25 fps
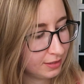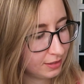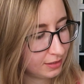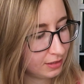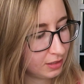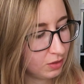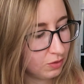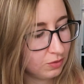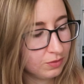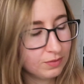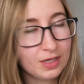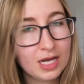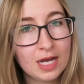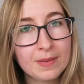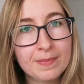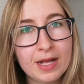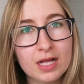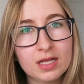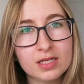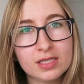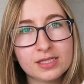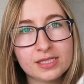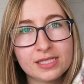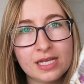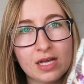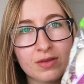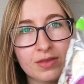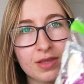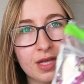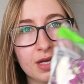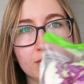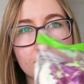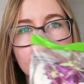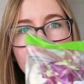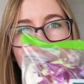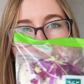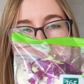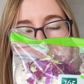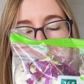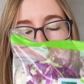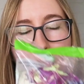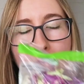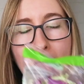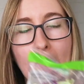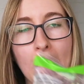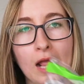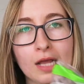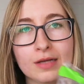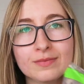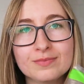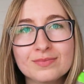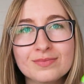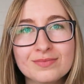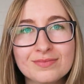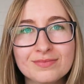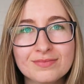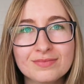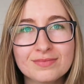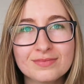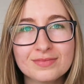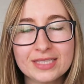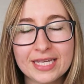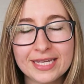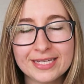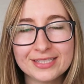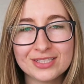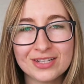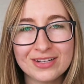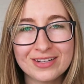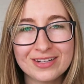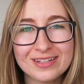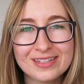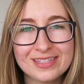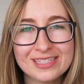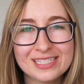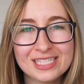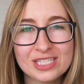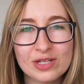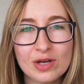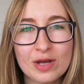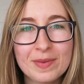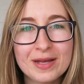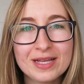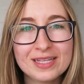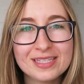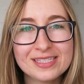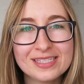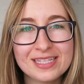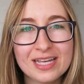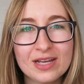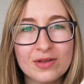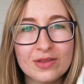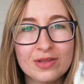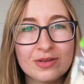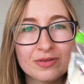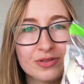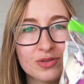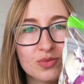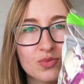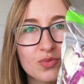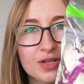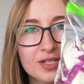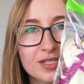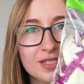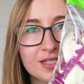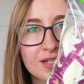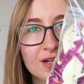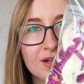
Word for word: So I balance out those, ugh, can't talk. So I balance out those one